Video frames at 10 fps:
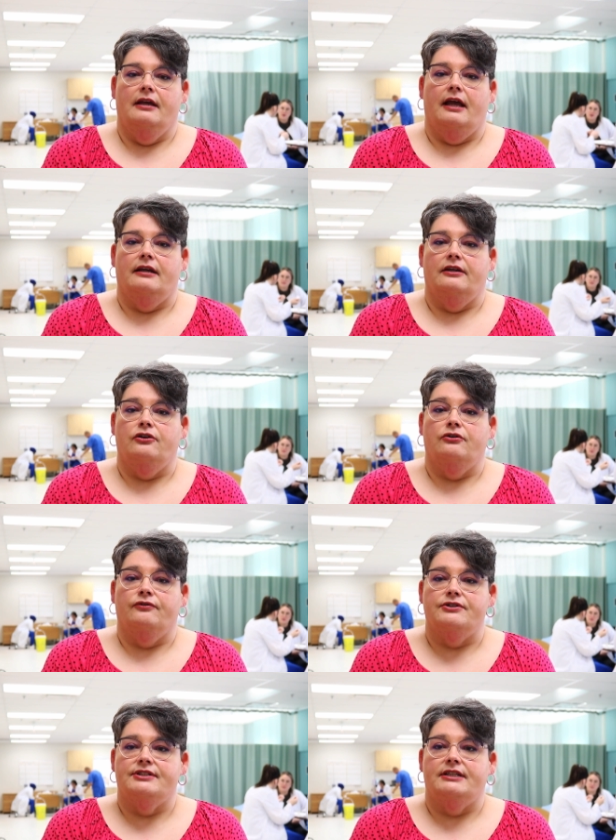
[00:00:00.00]
At a
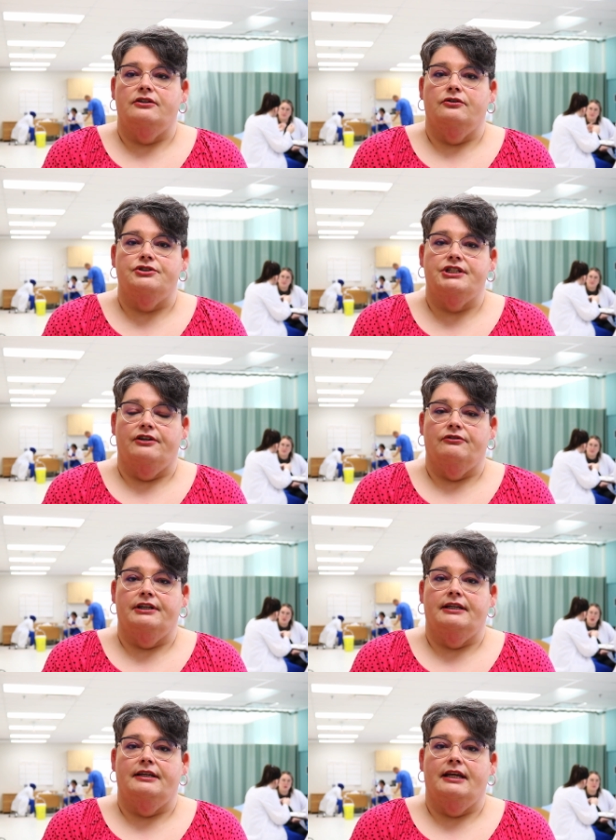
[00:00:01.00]
university, you're
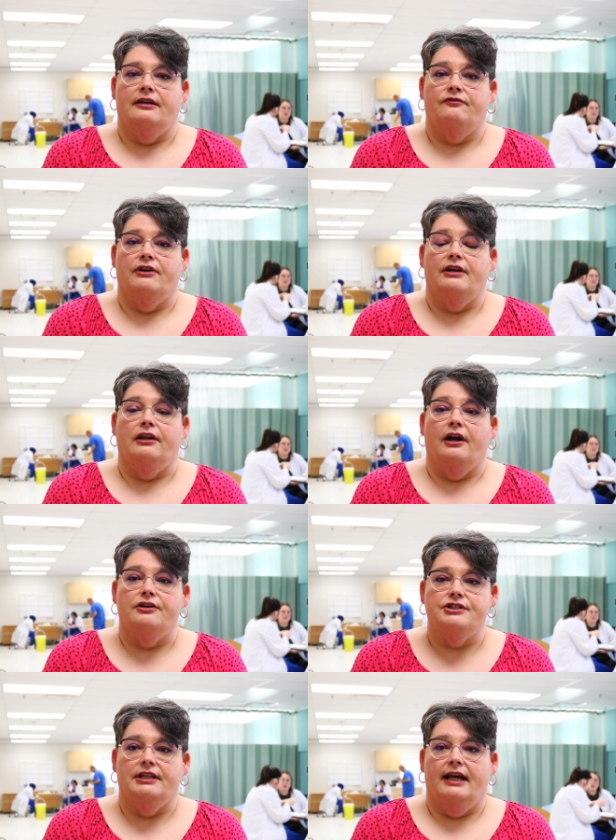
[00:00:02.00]
generally in a very
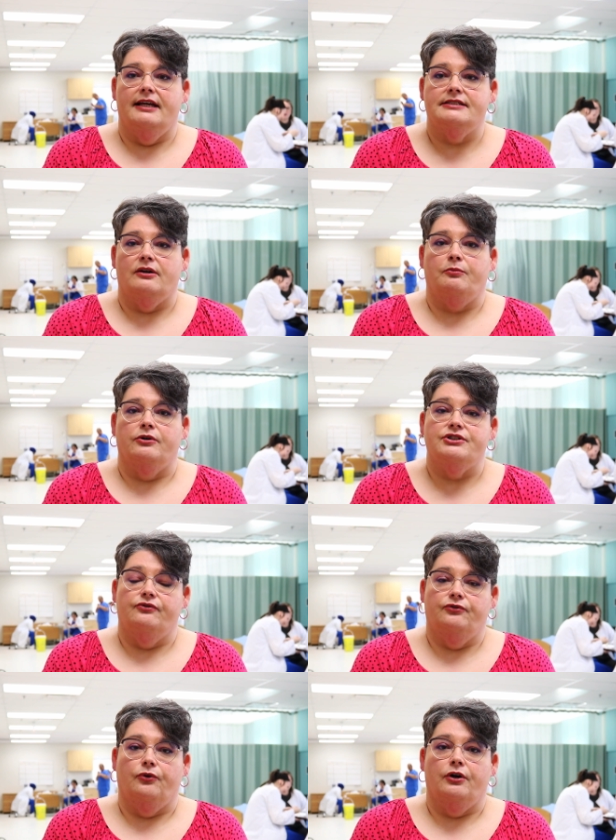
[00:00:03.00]
large class, upwards of
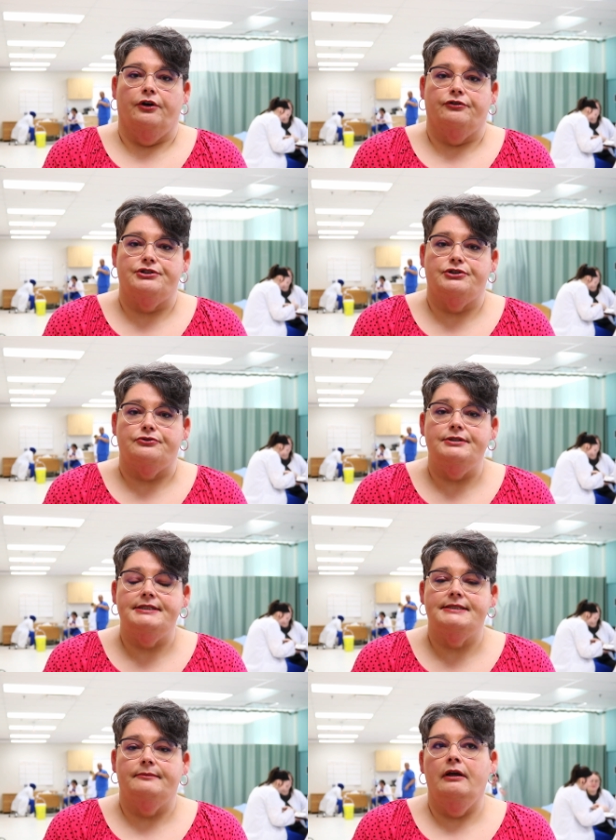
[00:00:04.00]
400
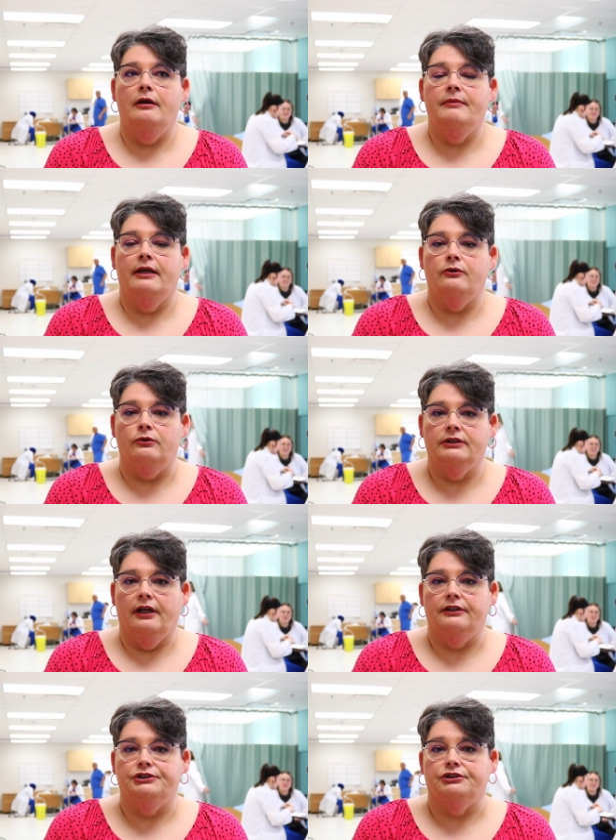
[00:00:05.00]
students. Um, at Oulton
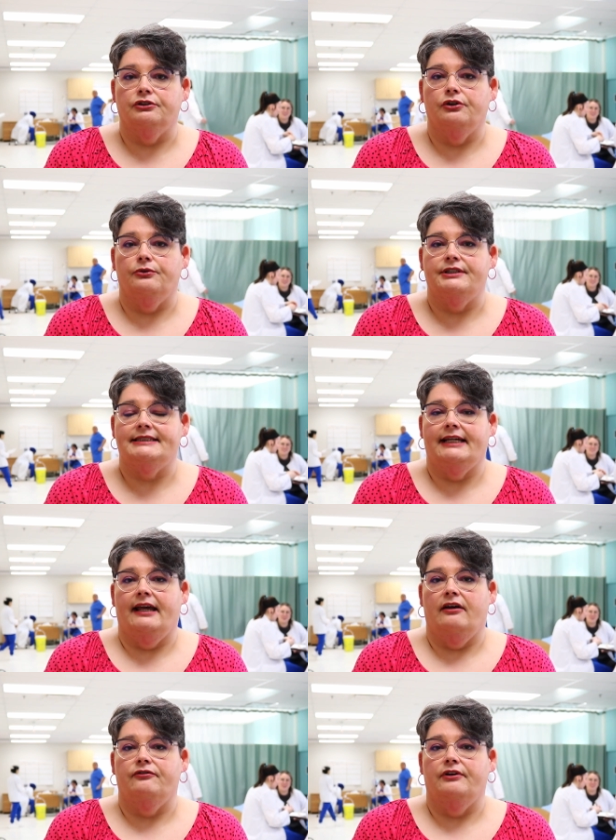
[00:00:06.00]
College, you're going to
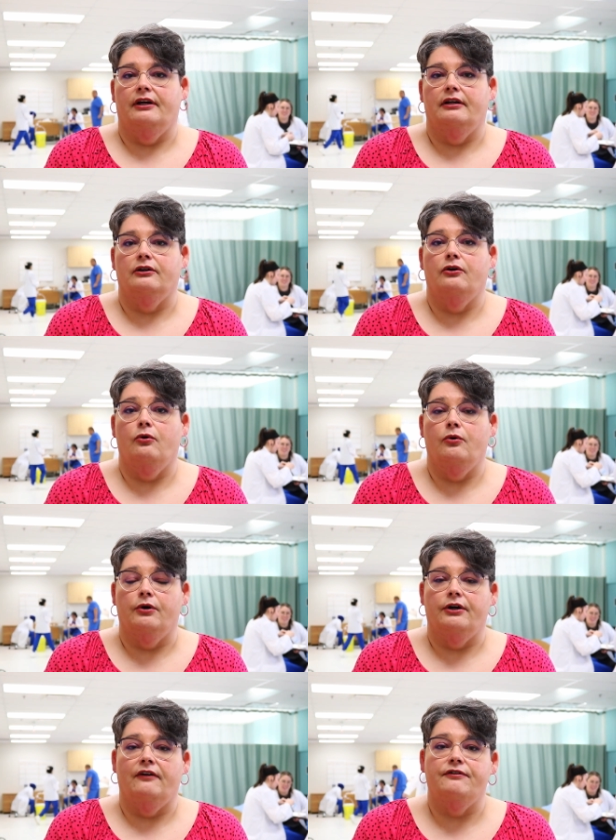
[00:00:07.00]
have a
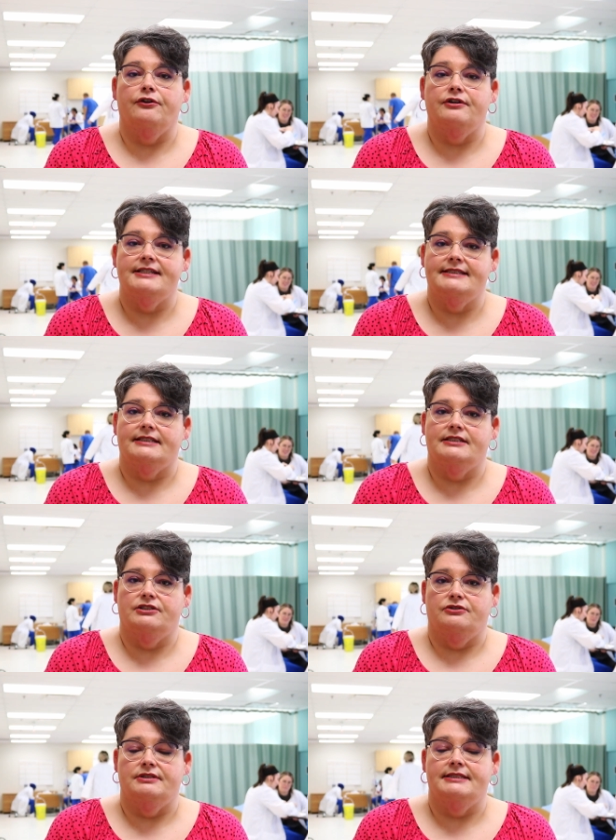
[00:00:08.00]
cohort of 36
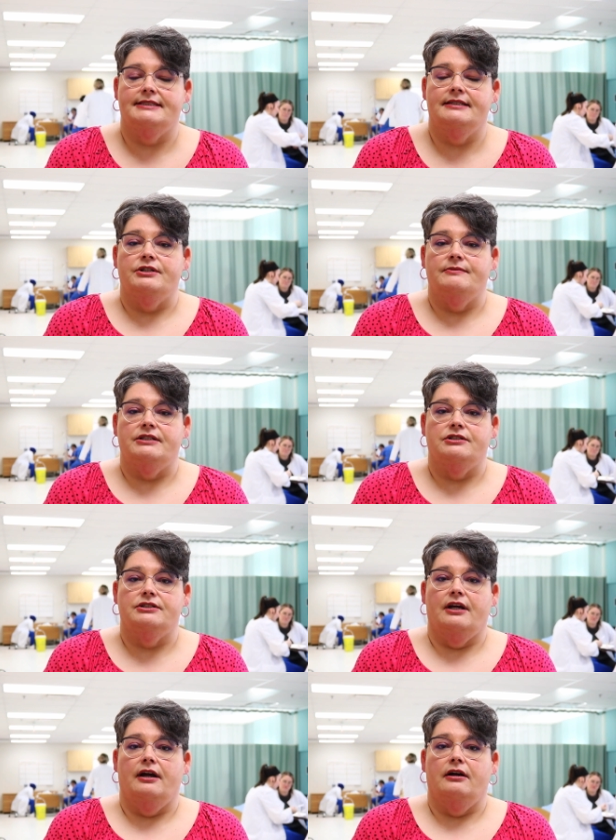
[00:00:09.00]
students, which
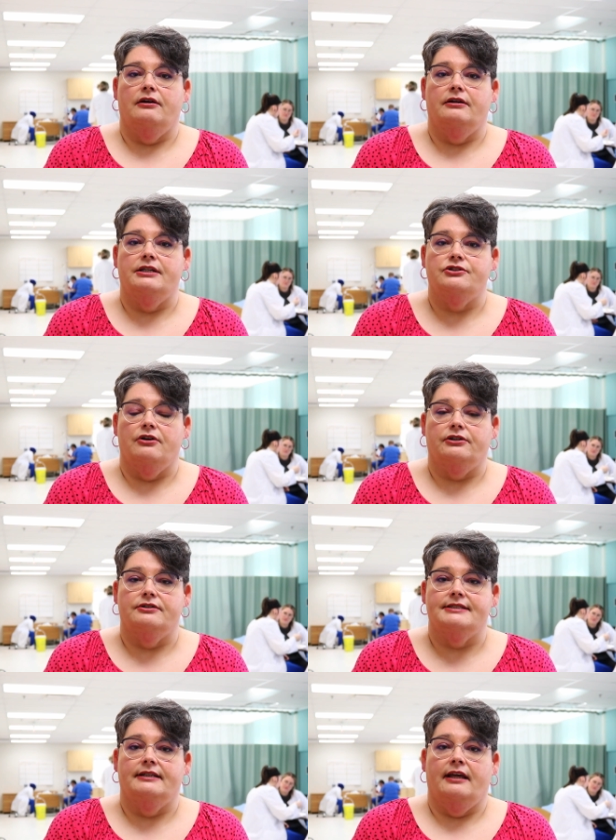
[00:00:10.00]
means our
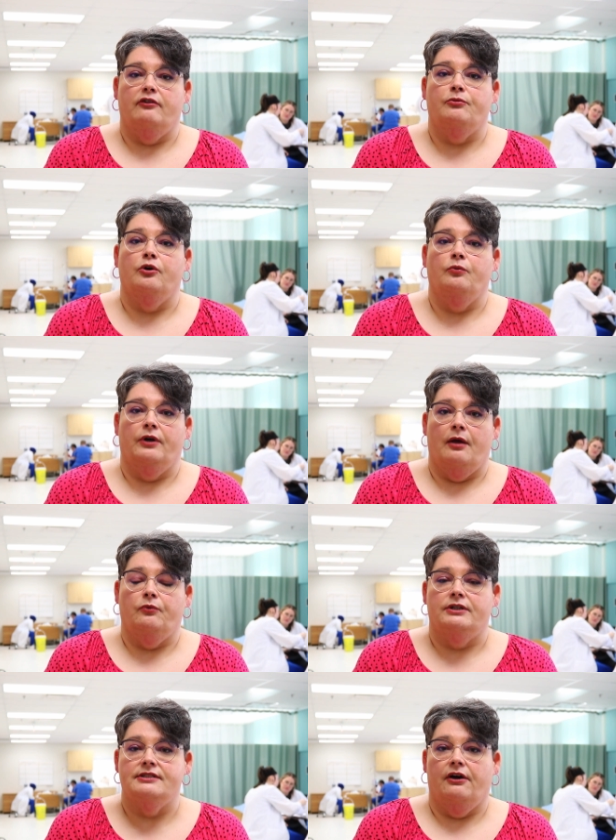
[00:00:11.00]
instructors can have more
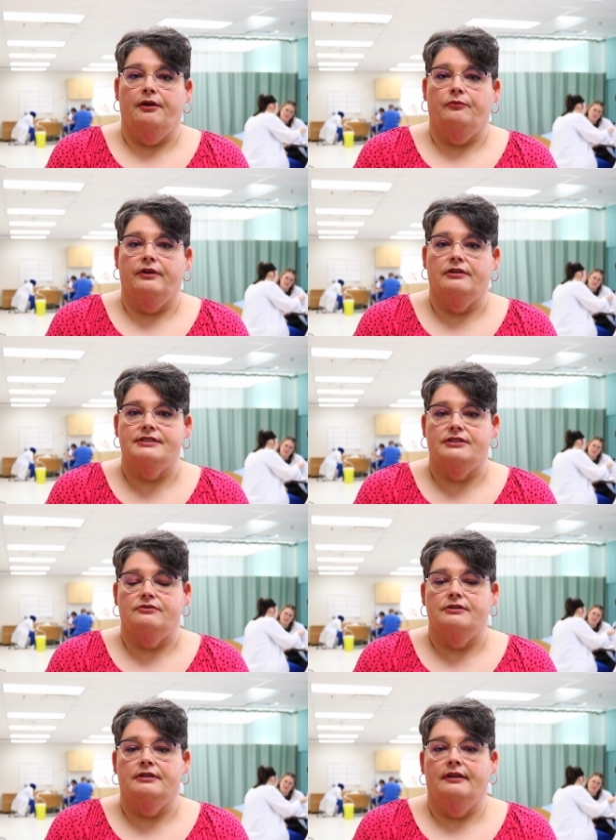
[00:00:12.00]
one-on-one -on -one time with the
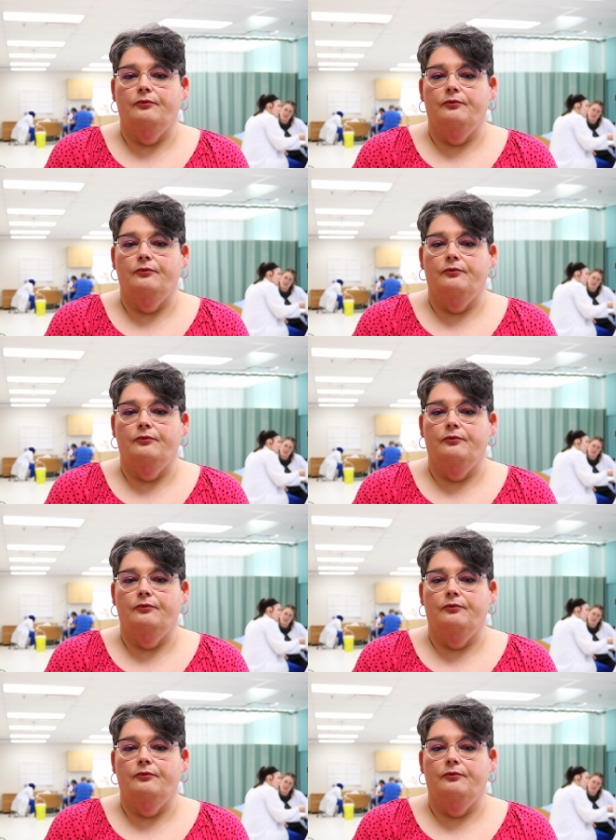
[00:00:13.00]
student.